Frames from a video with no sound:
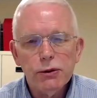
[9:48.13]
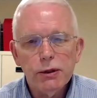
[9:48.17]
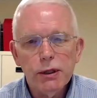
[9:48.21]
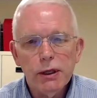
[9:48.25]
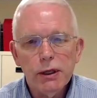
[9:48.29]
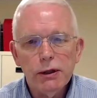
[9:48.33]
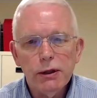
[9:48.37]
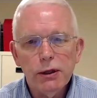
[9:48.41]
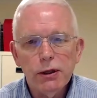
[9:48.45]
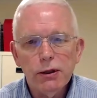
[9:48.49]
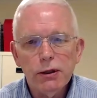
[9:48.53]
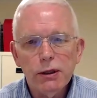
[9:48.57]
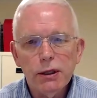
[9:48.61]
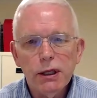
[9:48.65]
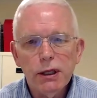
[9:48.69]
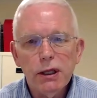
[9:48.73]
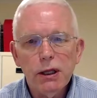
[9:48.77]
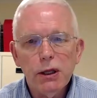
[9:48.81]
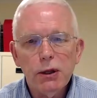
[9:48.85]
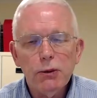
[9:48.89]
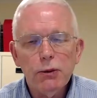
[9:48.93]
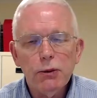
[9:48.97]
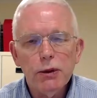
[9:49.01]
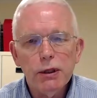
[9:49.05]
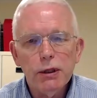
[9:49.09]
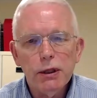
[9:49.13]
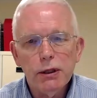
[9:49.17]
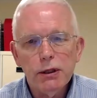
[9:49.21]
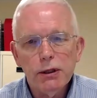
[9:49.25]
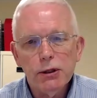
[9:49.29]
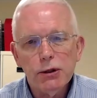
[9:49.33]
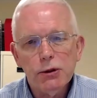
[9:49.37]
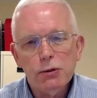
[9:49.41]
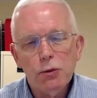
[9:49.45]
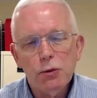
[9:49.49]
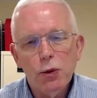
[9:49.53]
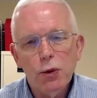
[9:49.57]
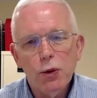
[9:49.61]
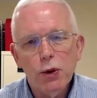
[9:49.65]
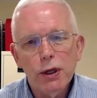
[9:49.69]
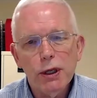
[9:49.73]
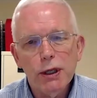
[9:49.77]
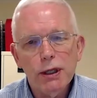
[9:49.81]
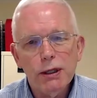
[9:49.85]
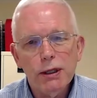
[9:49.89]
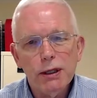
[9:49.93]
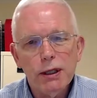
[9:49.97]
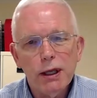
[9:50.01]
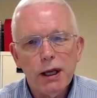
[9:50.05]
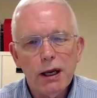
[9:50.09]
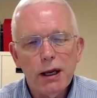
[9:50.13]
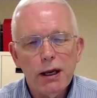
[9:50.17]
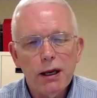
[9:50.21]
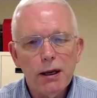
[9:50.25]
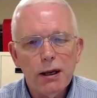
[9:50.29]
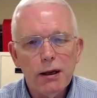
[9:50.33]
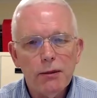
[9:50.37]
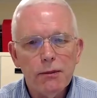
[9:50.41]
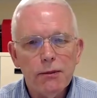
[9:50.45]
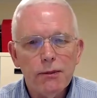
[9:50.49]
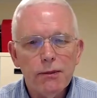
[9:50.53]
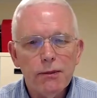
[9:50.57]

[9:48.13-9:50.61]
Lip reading: that they're dealing with at this point in time?